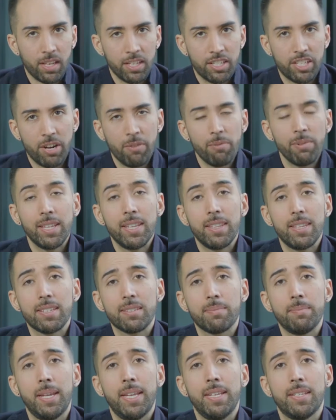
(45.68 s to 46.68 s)
Generally,
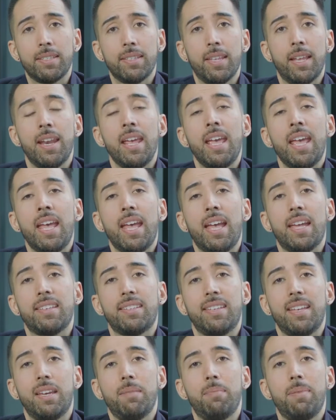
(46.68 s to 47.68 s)
this means that a
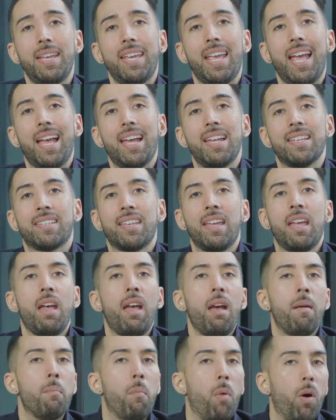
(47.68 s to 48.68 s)
CDP has
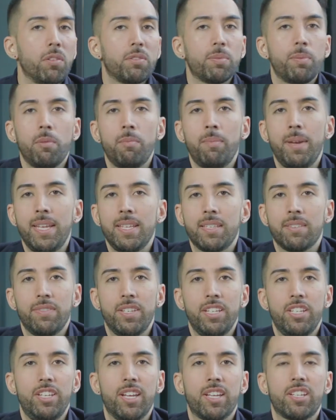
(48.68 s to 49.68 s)
multiple means of
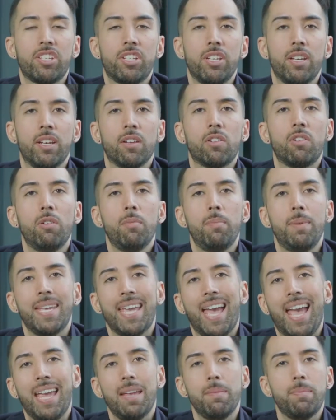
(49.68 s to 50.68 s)
ingestion. It could
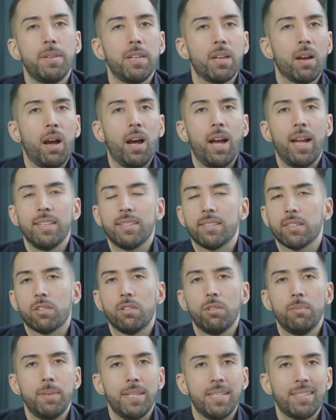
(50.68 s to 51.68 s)
be APIs, it
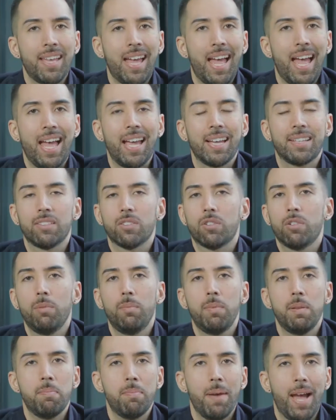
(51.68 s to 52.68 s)
could be tags, it
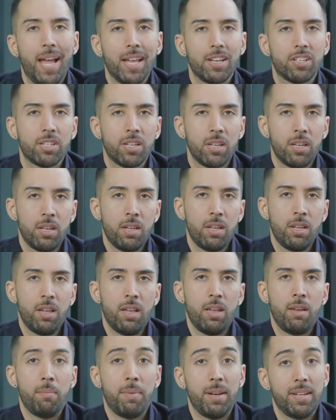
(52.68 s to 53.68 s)
could be batch.
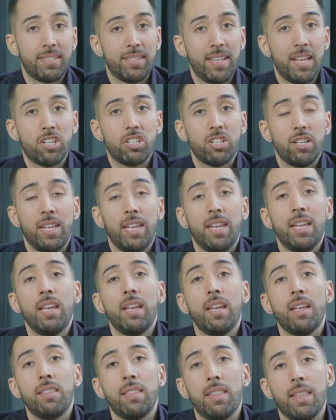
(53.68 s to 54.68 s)
But essentially,
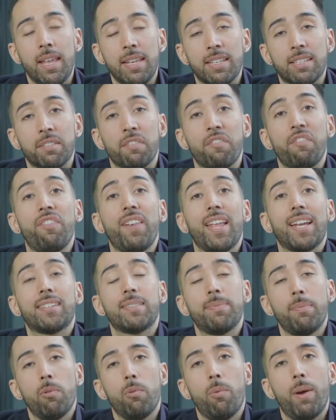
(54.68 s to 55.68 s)
it's a
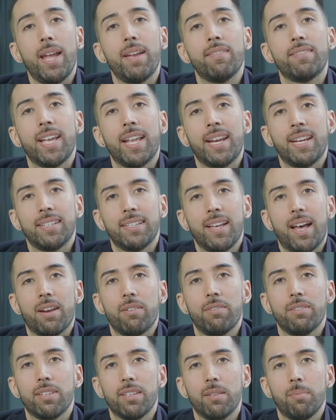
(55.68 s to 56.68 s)
flexible way of getting
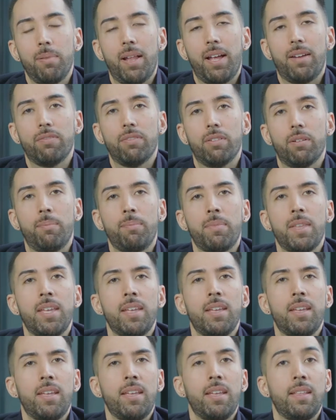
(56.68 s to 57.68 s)
data into the platform.
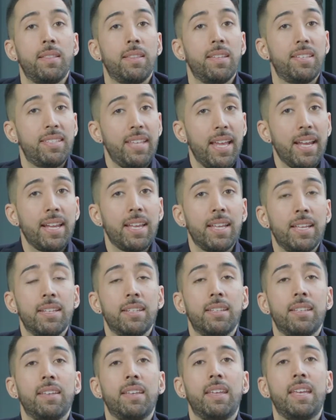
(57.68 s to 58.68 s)
The
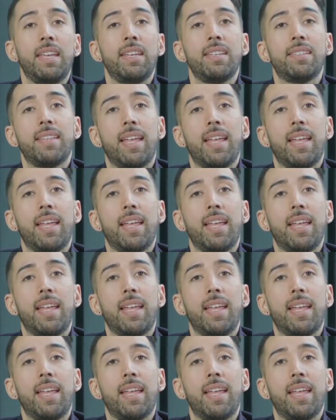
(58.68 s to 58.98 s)
second is